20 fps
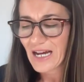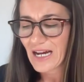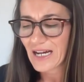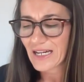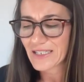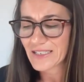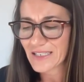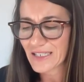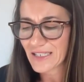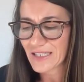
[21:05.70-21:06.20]

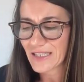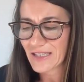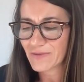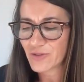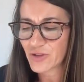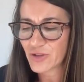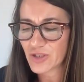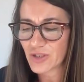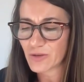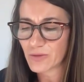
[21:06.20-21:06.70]
and it
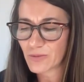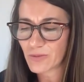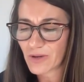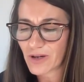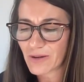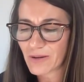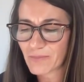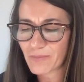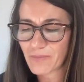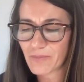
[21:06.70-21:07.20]
gives you
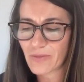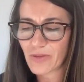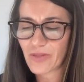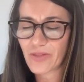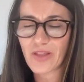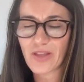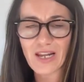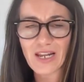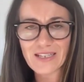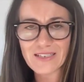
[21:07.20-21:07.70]

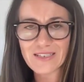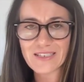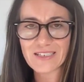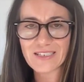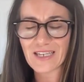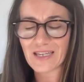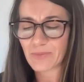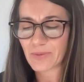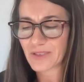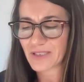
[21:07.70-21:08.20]
the
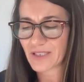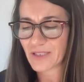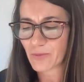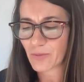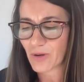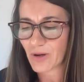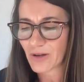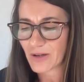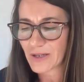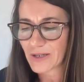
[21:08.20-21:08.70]
landscape, as it
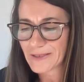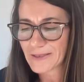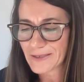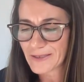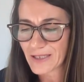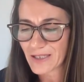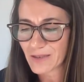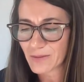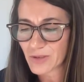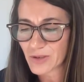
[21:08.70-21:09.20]
were, in
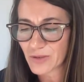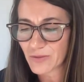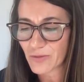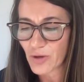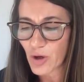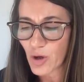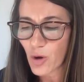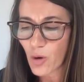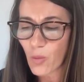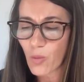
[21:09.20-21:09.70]
terms of
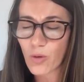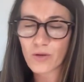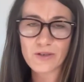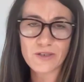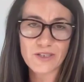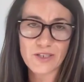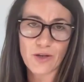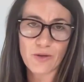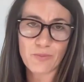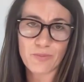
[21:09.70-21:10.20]
what
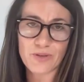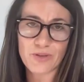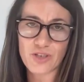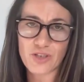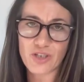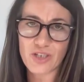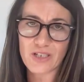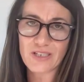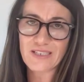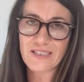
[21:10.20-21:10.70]
does
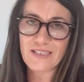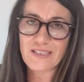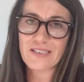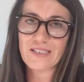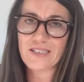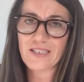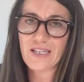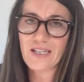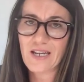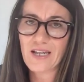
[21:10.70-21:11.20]
open
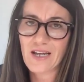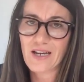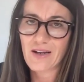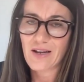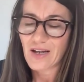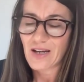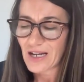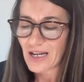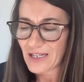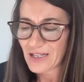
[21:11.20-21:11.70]
justice
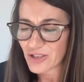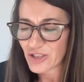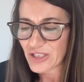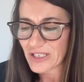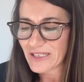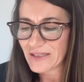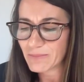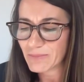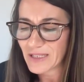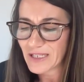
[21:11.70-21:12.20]

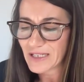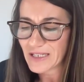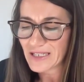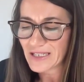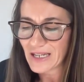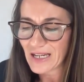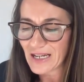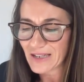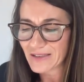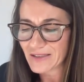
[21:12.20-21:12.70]
actually
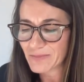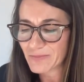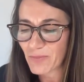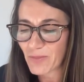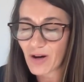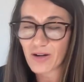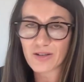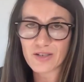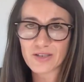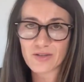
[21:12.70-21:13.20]
mean. And
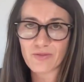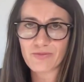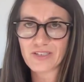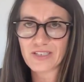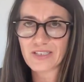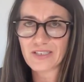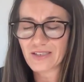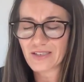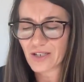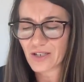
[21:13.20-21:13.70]
Mark's
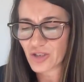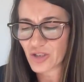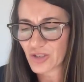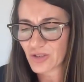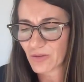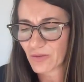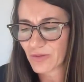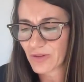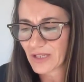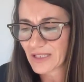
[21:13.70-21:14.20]
obviously
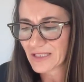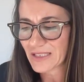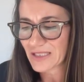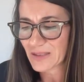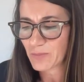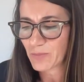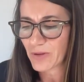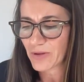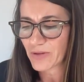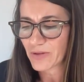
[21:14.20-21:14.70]
touched on
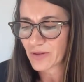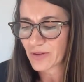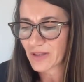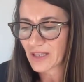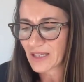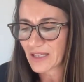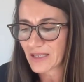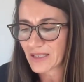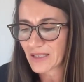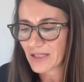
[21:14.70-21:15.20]
this, but
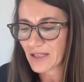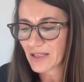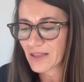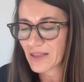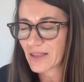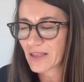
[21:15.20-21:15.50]
the